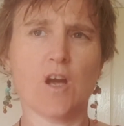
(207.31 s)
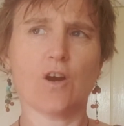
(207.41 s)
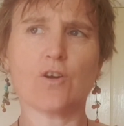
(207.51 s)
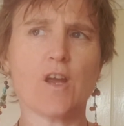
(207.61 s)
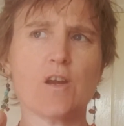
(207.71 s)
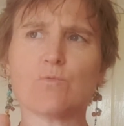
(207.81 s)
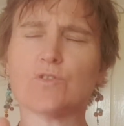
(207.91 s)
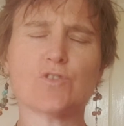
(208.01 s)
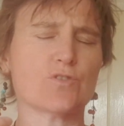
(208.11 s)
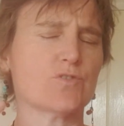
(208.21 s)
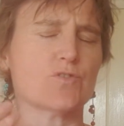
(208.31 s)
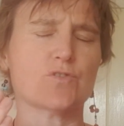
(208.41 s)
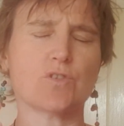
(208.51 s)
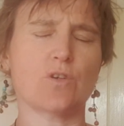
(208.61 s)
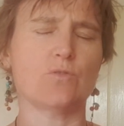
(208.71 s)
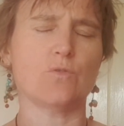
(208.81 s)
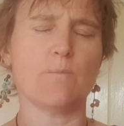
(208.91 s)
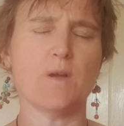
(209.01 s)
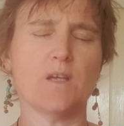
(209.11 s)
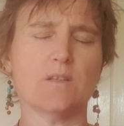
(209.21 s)
Her hair was just so
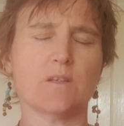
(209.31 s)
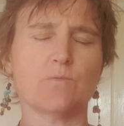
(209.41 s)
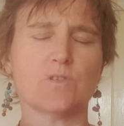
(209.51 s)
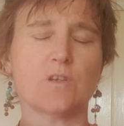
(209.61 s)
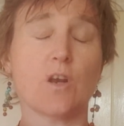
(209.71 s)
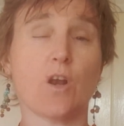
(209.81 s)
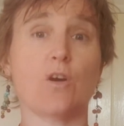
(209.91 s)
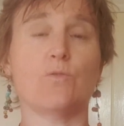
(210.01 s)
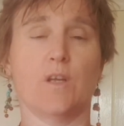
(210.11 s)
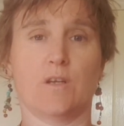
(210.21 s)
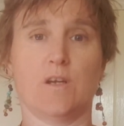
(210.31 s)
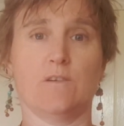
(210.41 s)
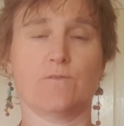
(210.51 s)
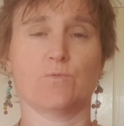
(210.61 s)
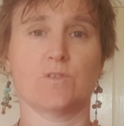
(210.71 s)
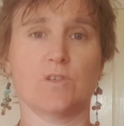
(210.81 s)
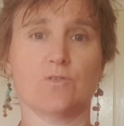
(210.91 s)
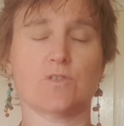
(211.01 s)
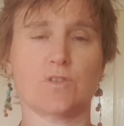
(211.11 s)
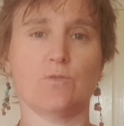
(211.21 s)
amazing. It was glowing afterwards. It
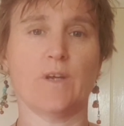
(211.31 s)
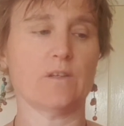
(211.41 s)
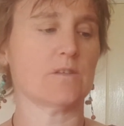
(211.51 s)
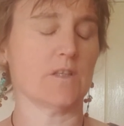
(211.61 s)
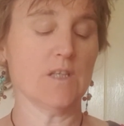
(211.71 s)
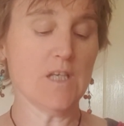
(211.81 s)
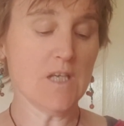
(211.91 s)
looks so healthy.